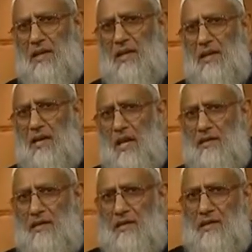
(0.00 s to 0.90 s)

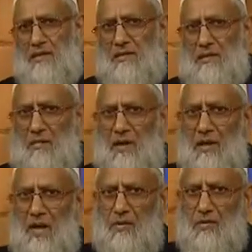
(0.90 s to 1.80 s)
nothing is similar
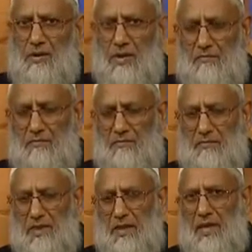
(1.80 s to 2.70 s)
unto him,
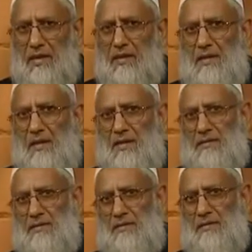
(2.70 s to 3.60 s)
and he
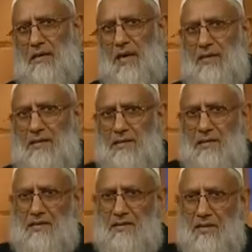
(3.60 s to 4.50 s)
listens and he
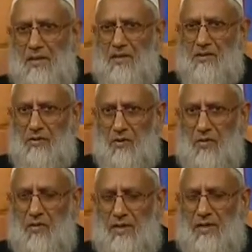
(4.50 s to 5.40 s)
sees.
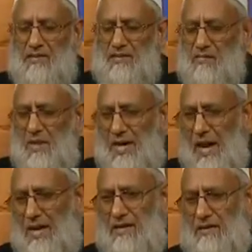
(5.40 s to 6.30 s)
So,
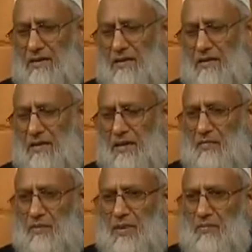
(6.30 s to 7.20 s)
similarity
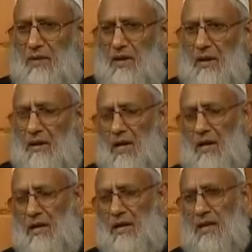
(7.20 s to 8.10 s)
between
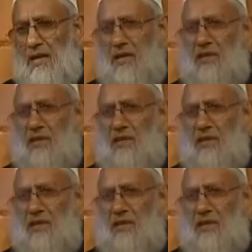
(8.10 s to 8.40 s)
Allah and